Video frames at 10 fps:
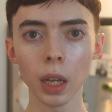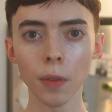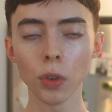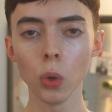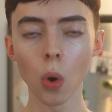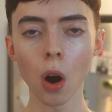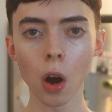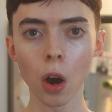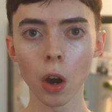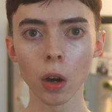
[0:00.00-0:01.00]
if you
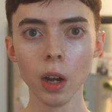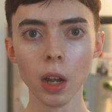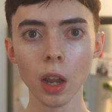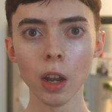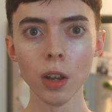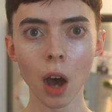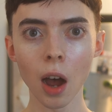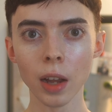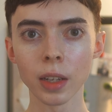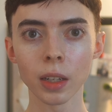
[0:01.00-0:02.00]
are
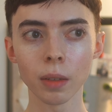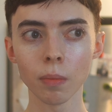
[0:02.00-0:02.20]
not,